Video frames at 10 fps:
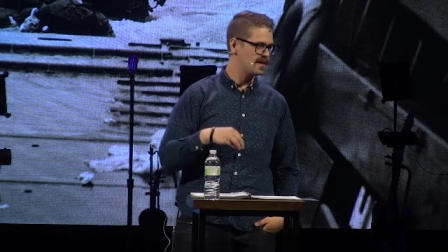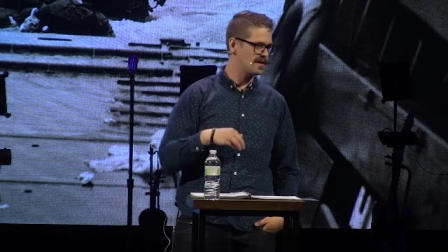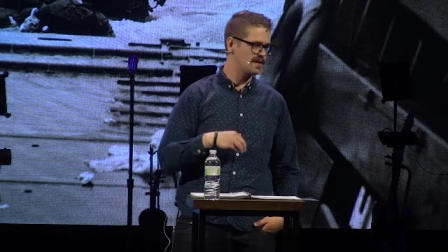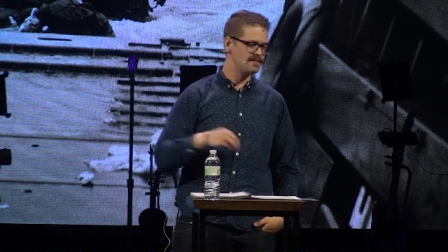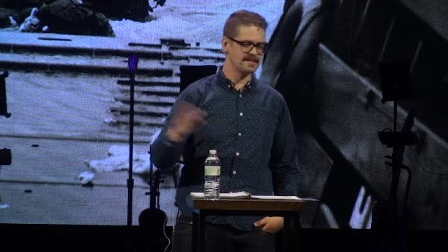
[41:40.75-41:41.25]

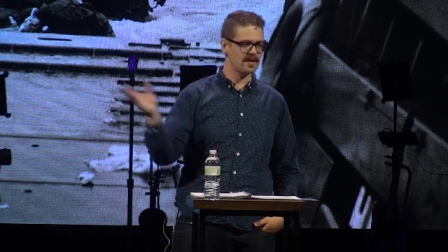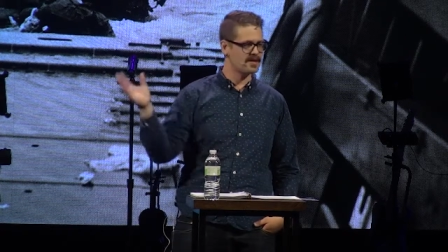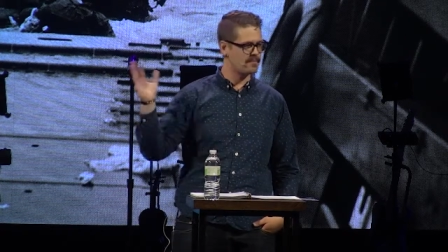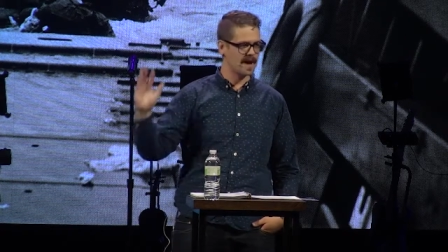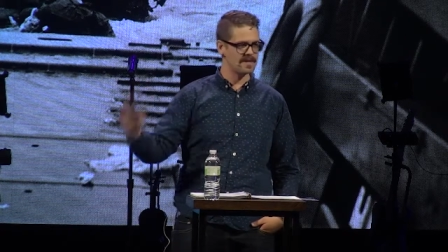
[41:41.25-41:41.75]
And let me tell
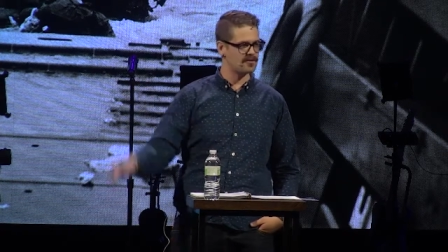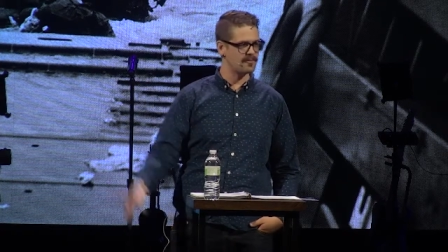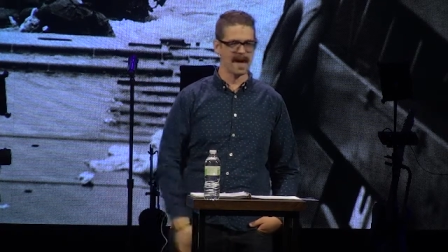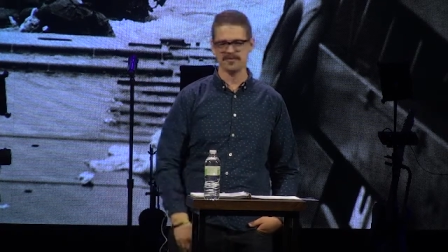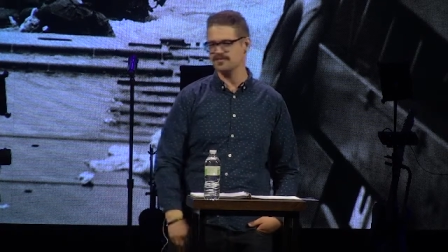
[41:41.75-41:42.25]
you, your
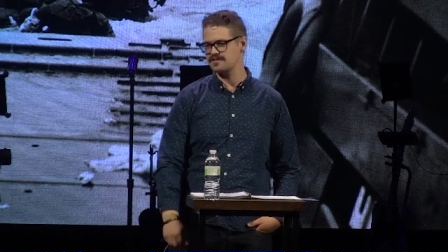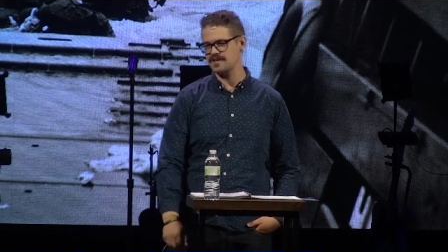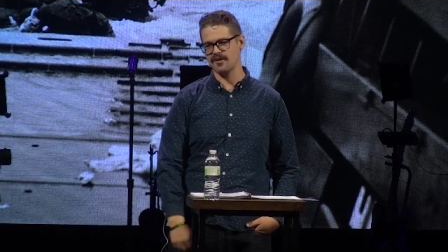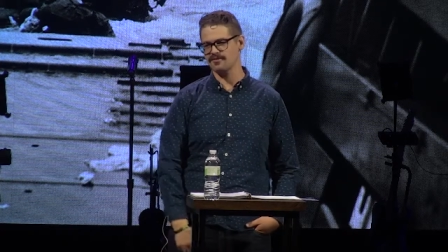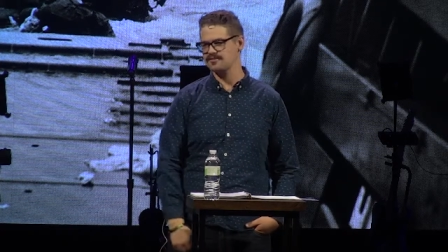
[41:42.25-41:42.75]
pastors
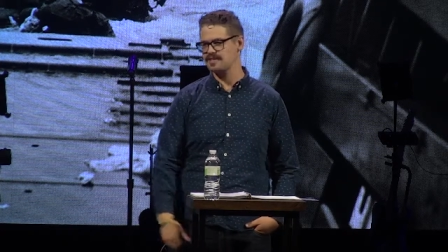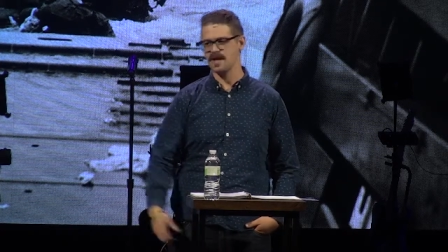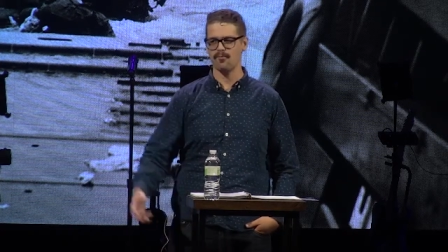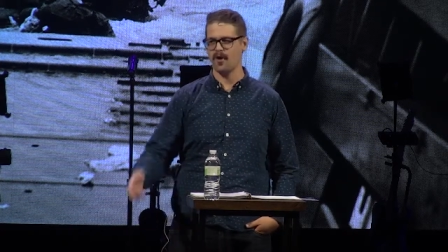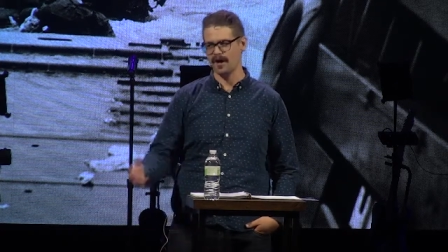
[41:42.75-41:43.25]
and elders,
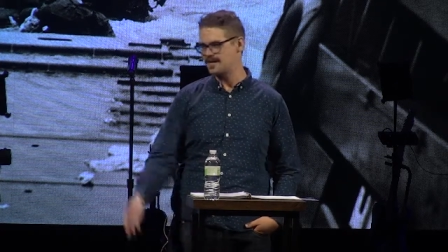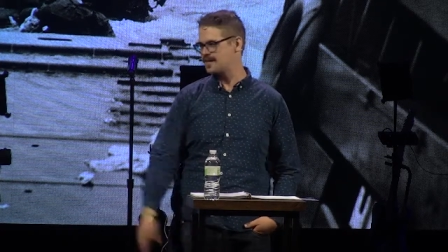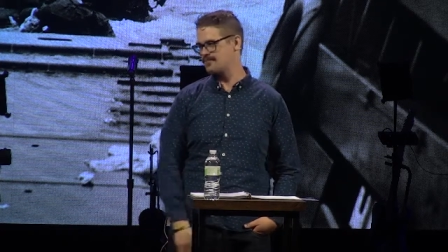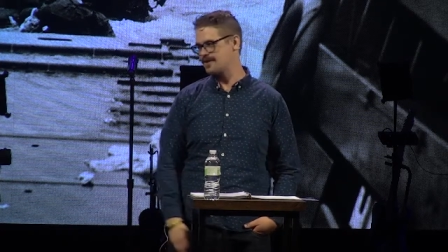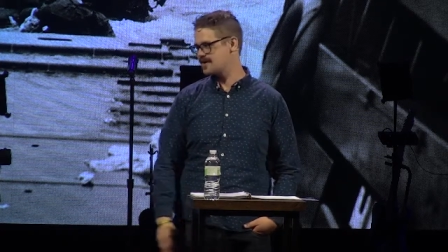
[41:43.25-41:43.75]
they want to
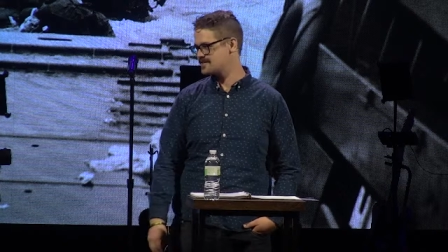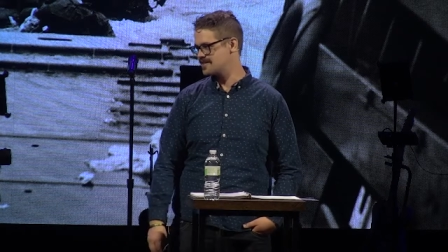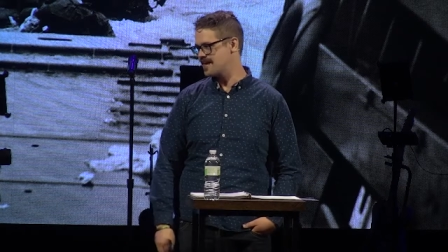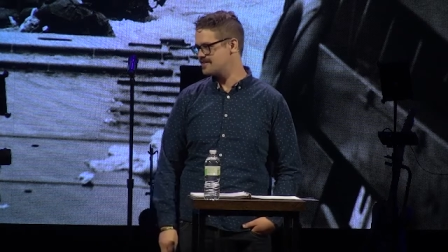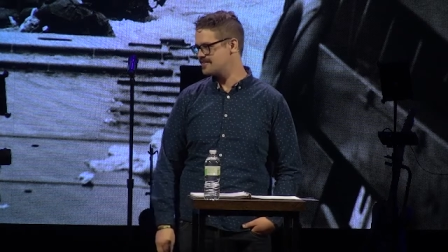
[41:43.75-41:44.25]
come
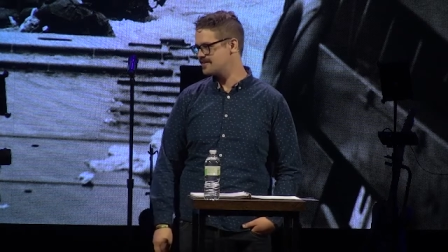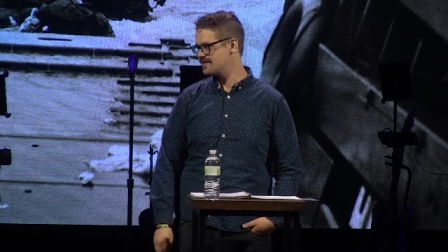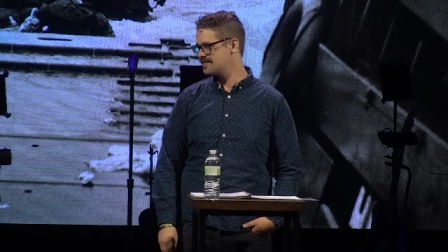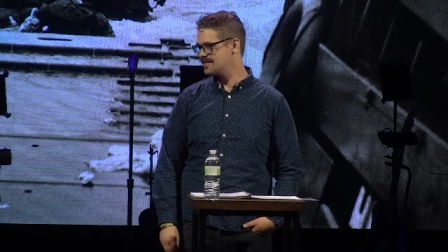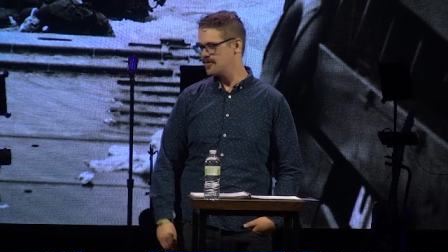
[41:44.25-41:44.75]
alongside you.
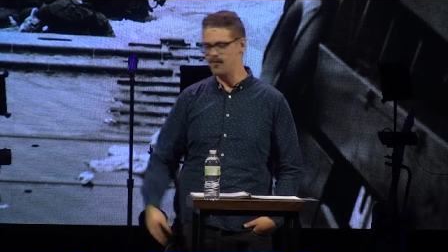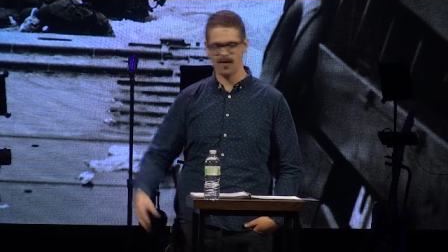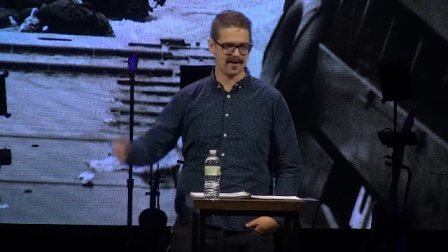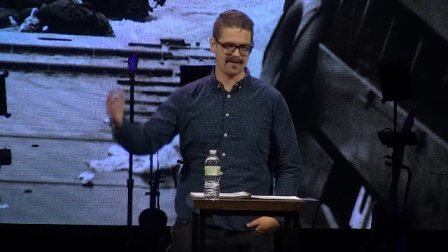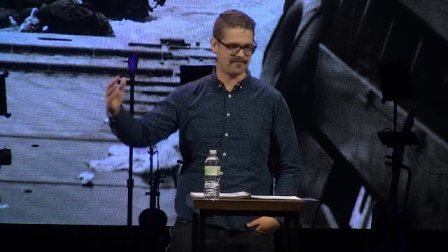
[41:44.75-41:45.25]
They
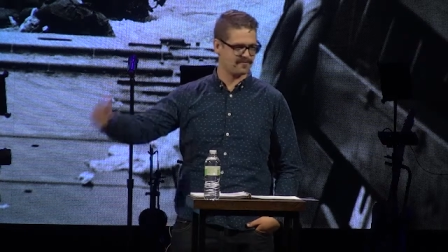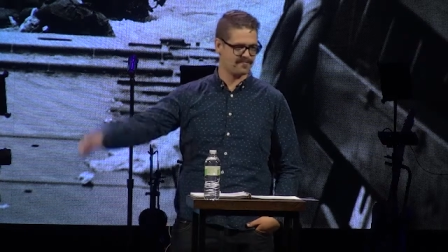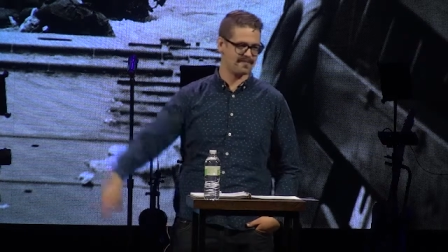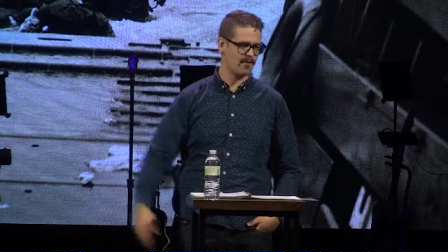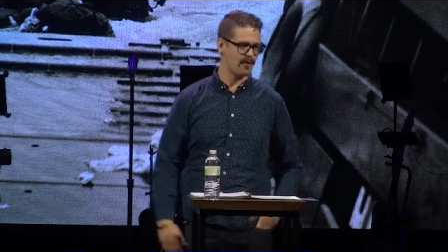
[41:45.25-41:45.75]
want
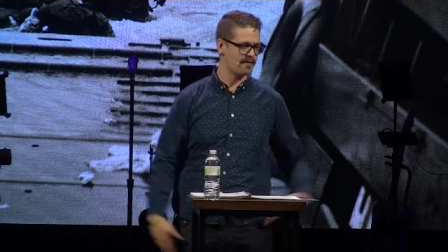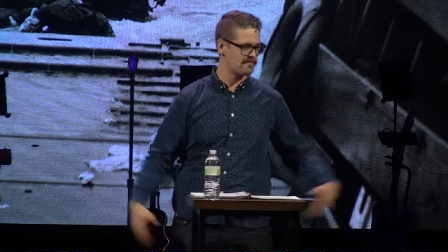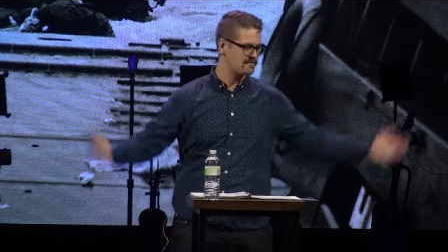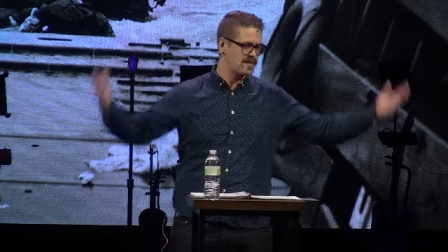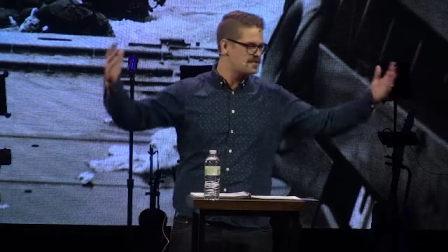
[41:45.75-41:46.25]
to
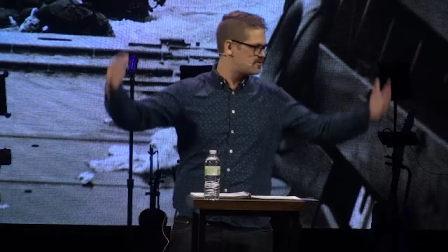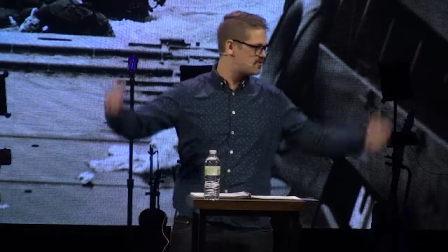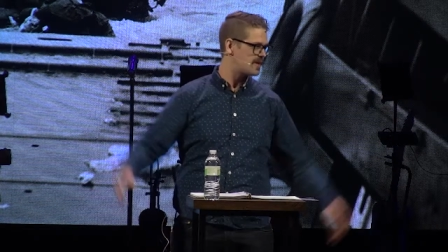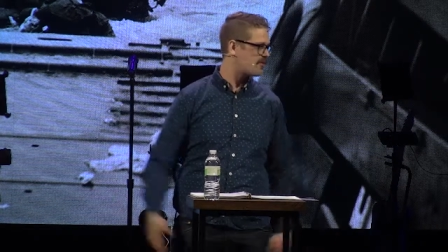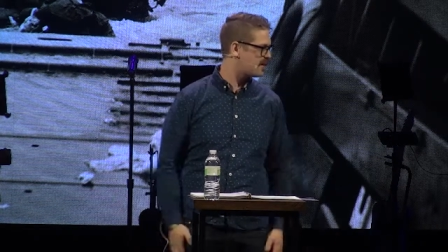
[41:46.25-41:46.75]
feed
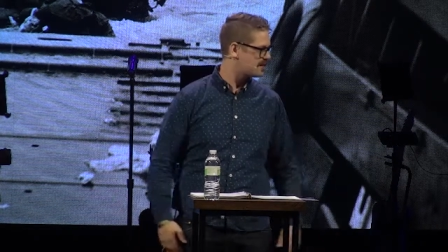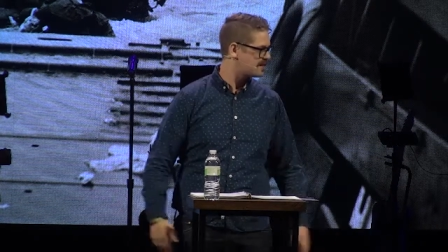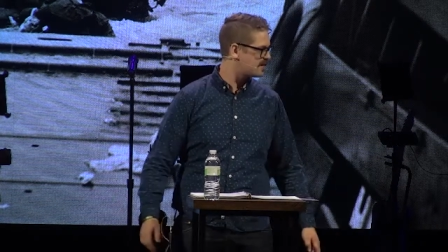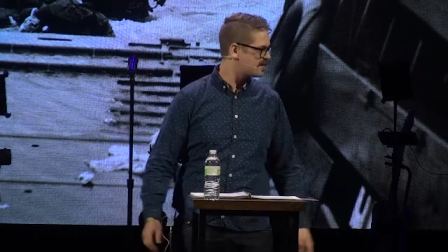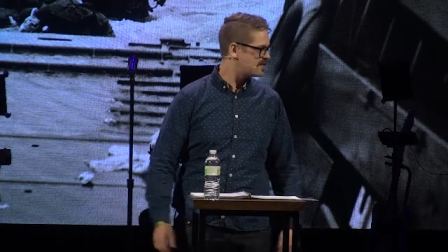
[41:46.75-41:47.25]
you. They want
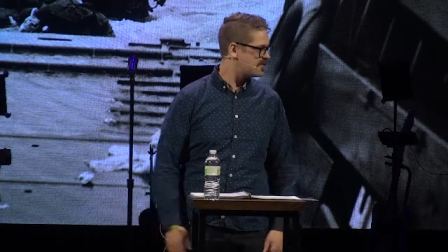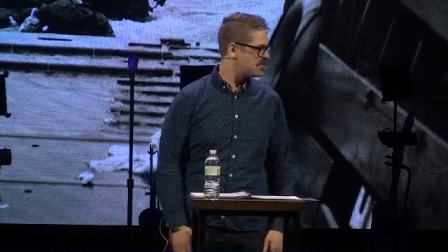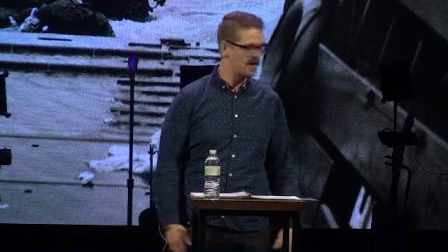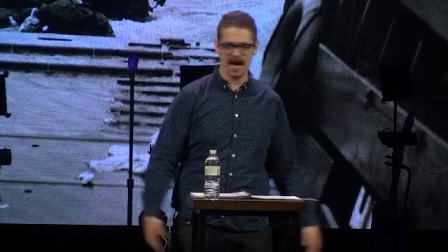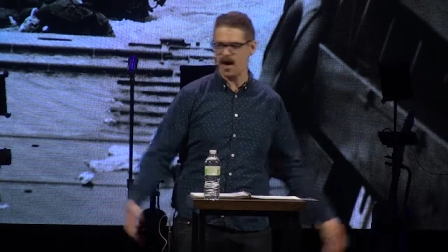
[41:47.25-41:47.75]

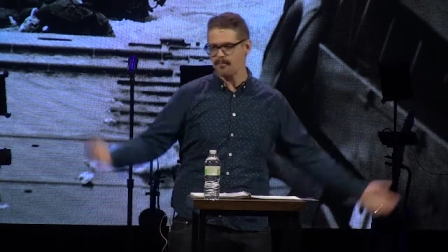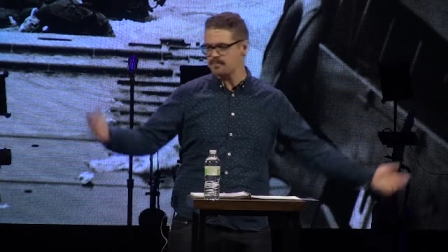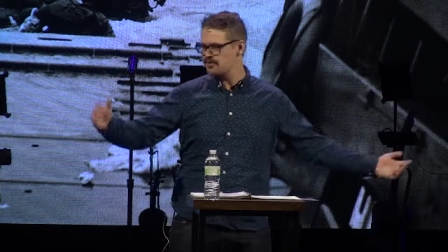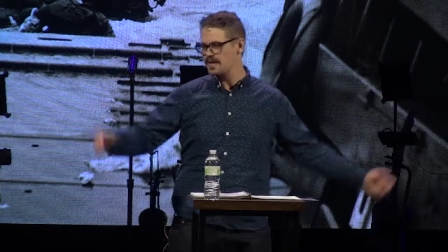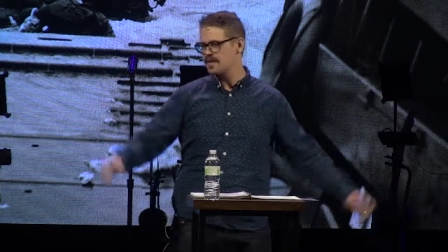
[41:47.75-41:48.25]
to help
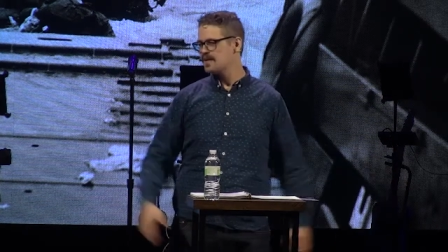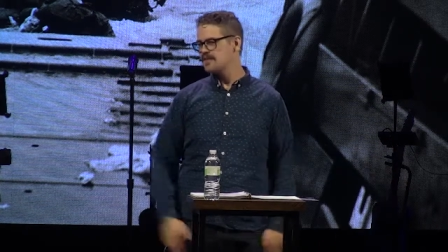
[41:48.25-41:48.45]
you.